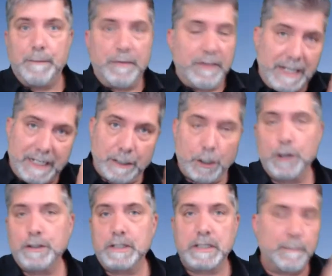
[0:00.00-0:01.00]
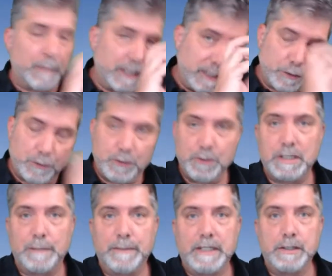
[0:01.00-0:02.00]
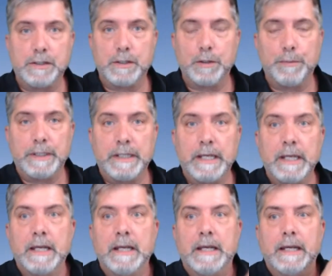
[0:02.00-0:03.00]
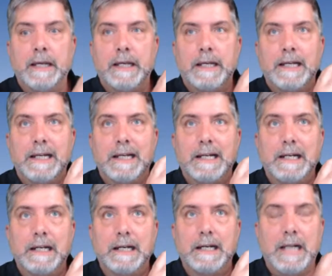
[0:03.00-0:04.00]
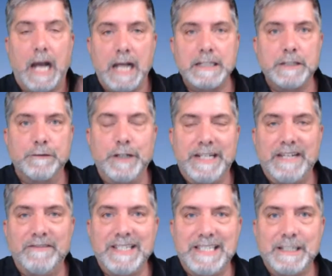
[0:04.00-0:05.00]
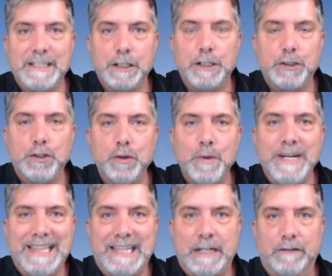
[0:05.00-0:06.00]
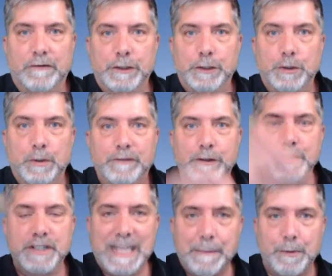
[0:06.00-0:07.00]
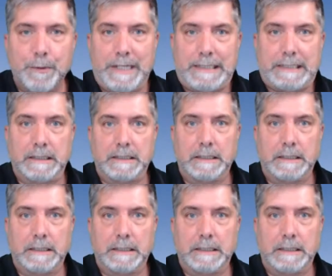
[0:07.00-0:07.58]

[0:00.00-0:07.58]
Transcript: up thing and hurt somebody or do something stupid, God's forgiveness isn't going to do anything for you if you're separate,